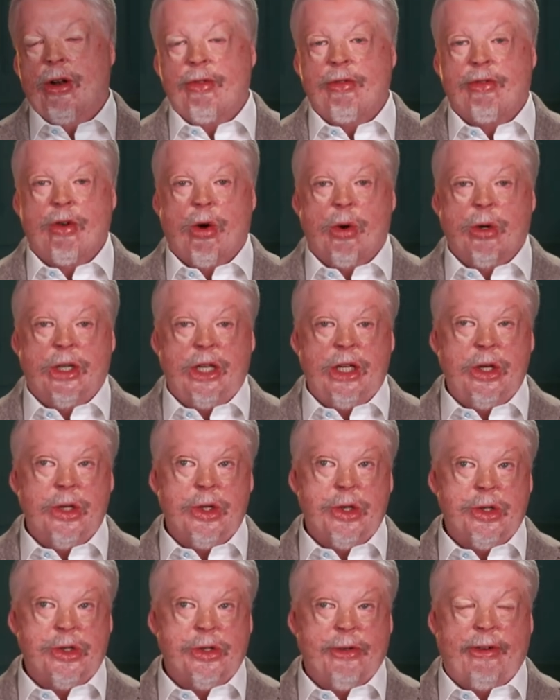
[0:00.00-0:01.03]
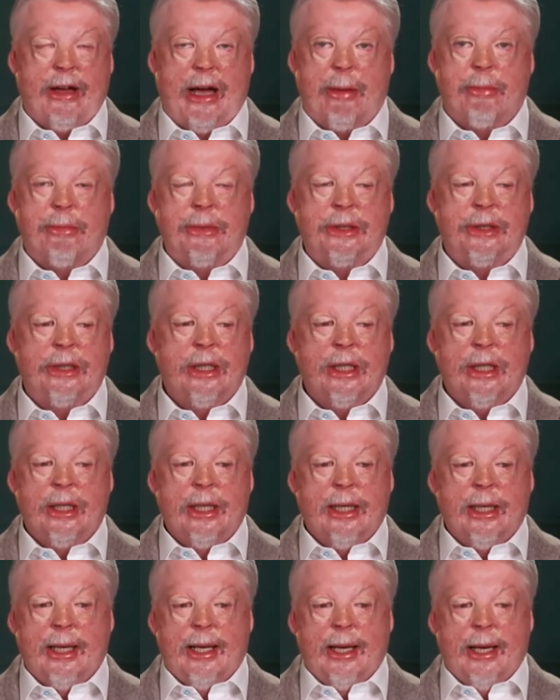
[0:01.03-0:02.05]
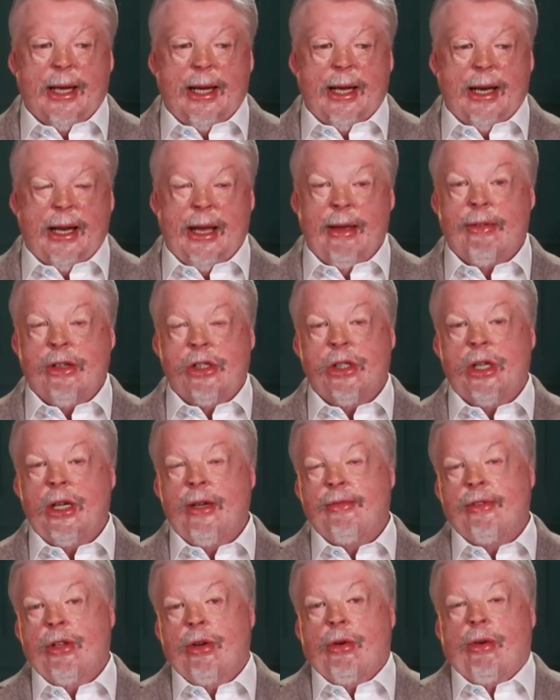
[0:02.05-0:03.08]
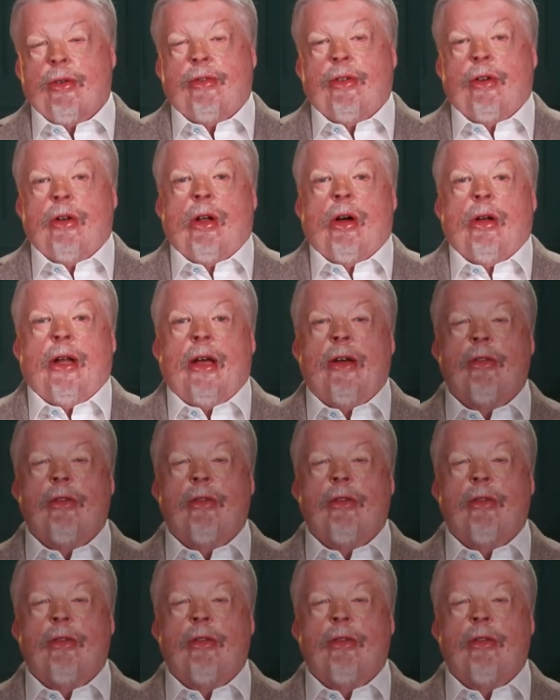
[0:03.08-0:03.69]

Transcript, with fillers: and forty years have happened and I've achieved an awful lot.